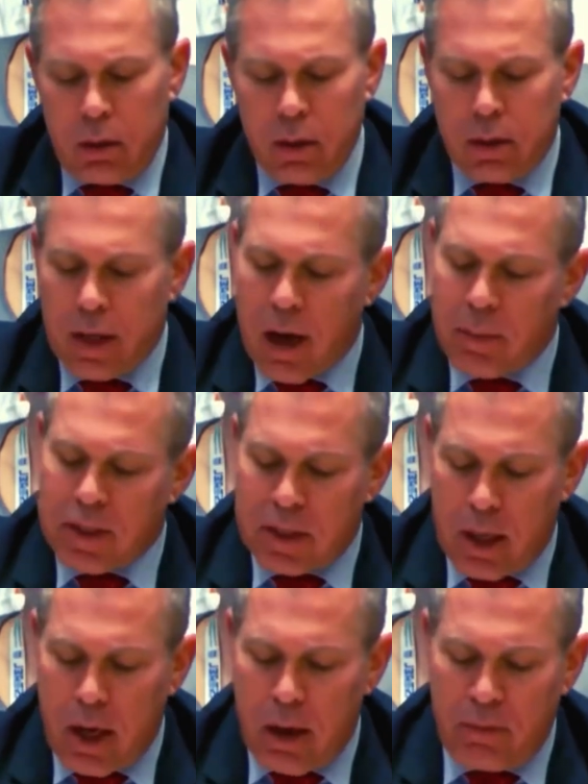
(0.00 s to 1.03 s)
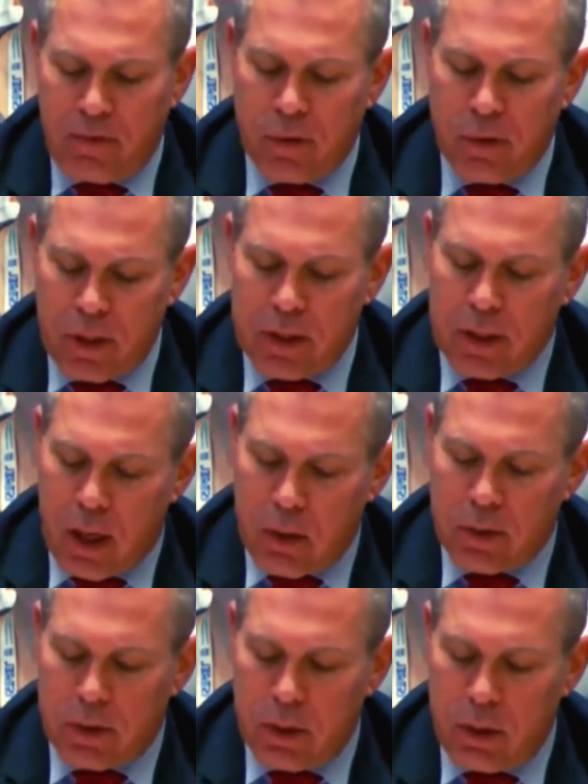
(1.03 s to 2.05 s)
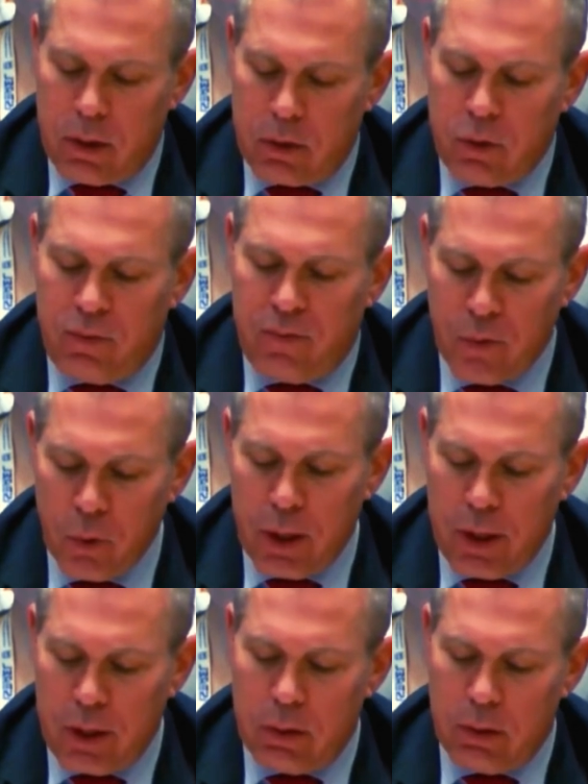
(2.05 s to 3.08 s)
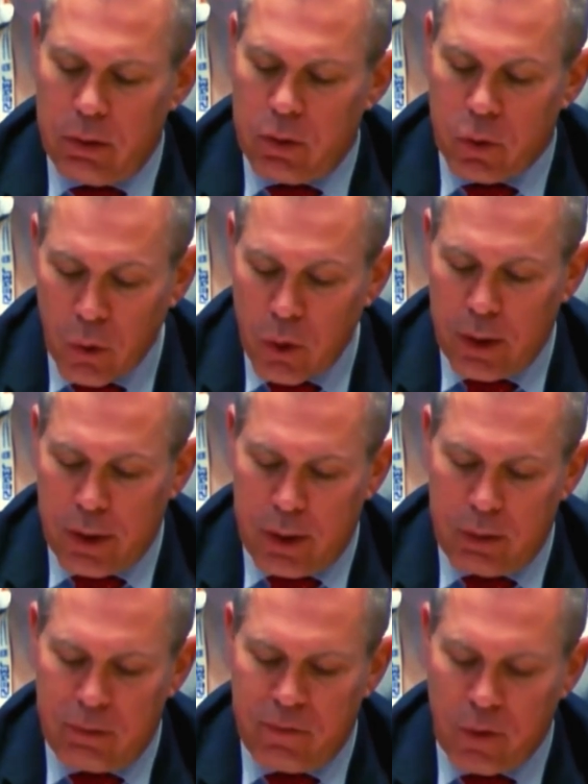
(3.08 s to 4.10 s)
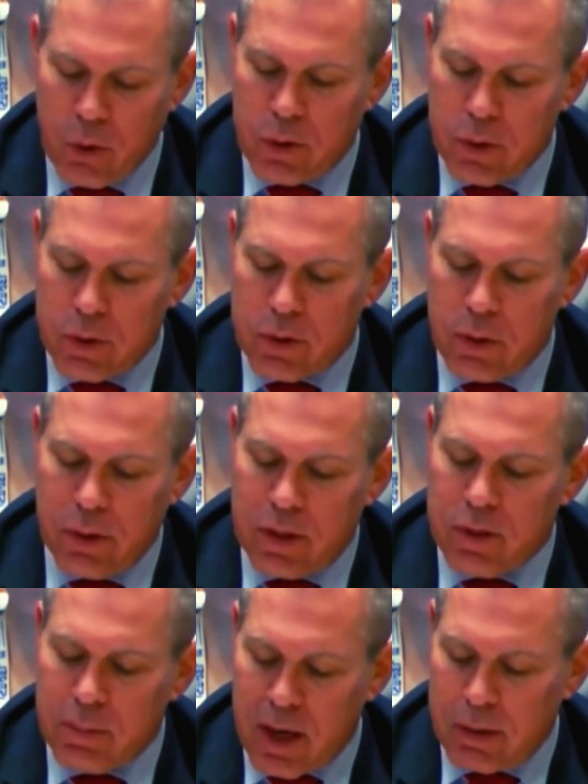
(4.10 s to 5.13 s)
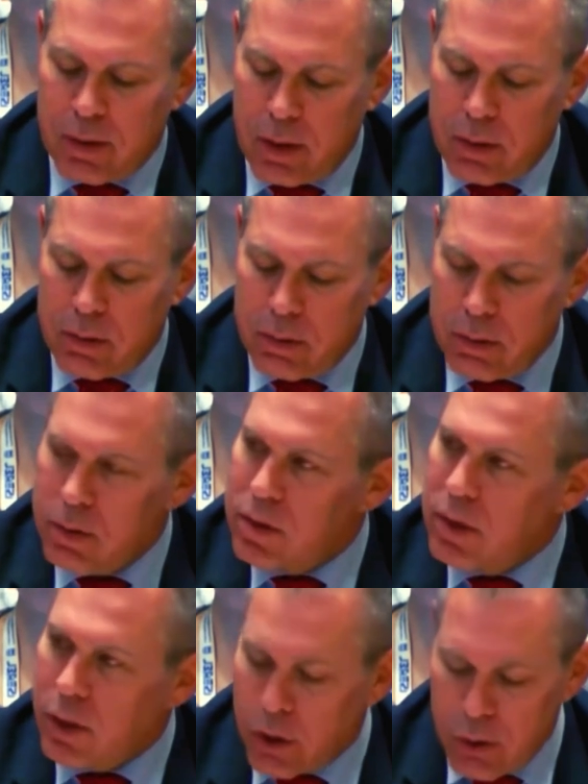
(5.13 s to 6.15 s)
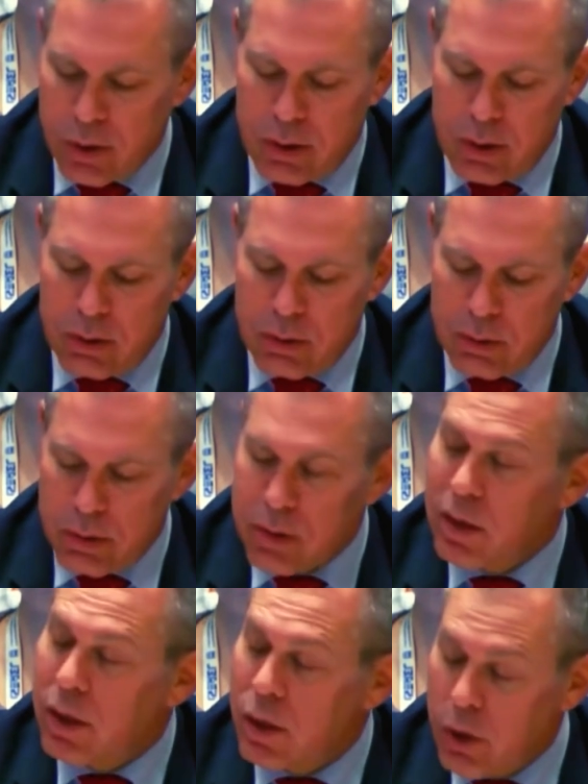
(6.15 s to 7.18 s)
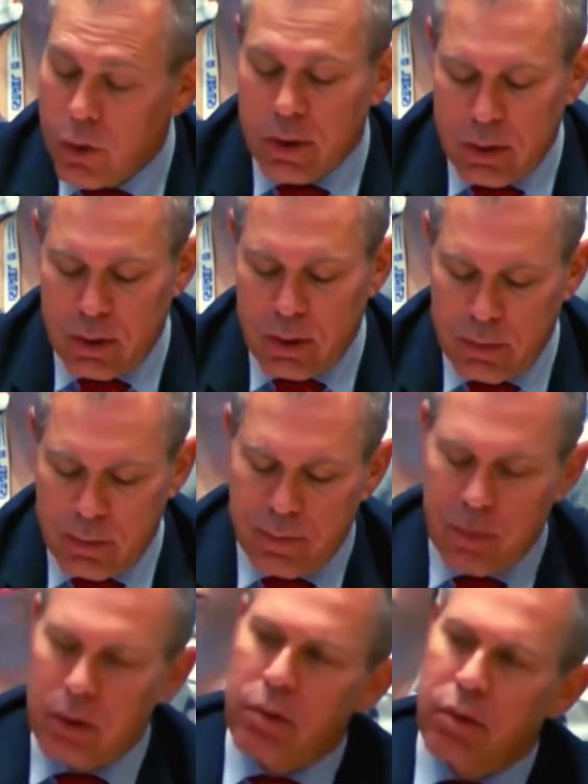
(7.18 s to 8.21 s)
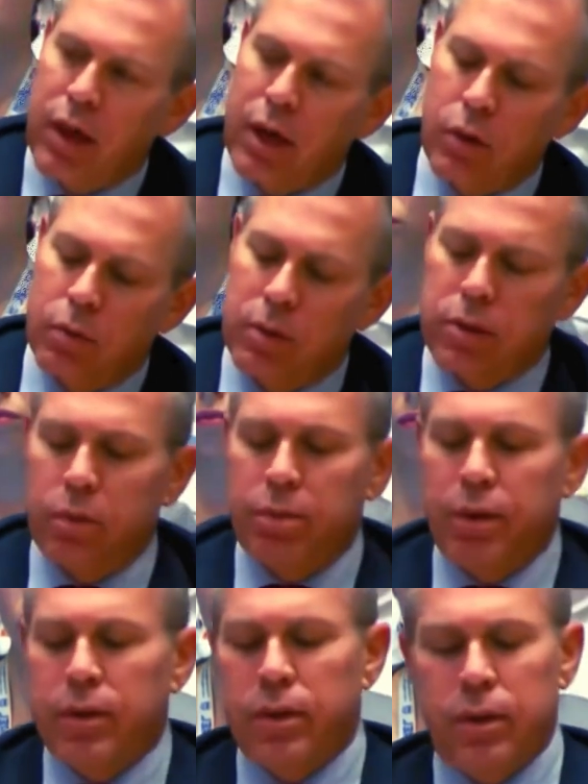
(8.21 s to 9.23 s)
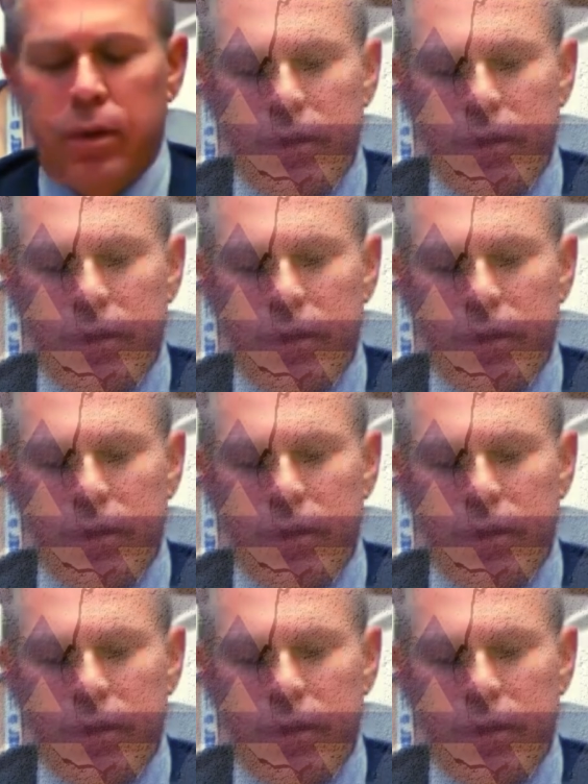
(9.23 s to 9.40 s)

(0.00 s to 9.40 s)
The time has come for this Council to fully, truly focus on its mandate security. Security. Thank you, Mr. President.